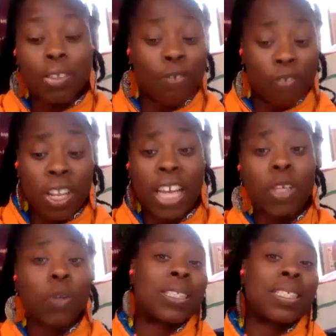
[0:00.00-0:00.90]
feel like
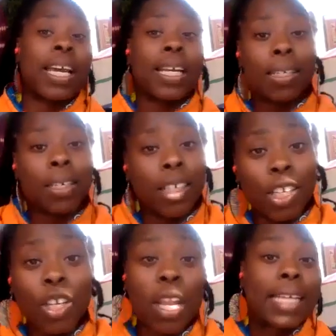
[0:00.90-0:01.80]
you could say,
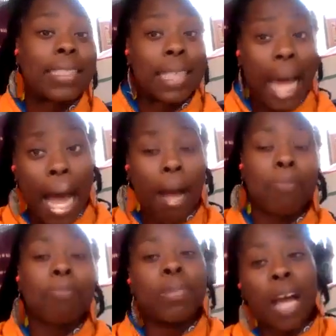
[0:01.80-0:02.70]
like, stop,
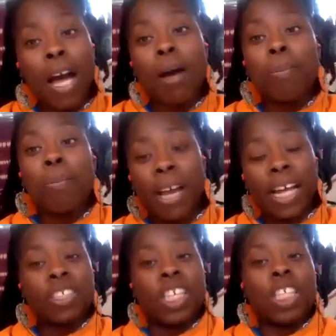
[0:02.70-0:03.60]
nah, bruh,
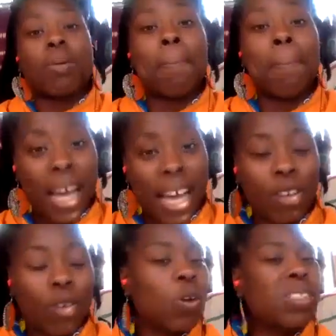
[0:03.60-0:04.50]
I changed my mind,
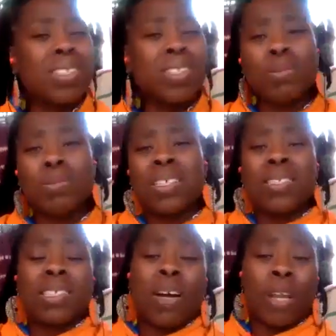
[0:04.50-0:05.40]
or excuse me,
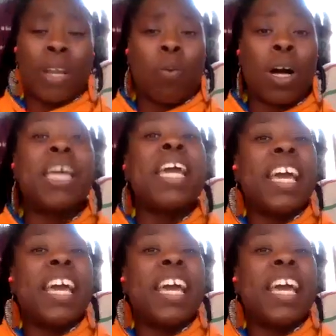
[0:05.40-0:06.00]
this is not what I want,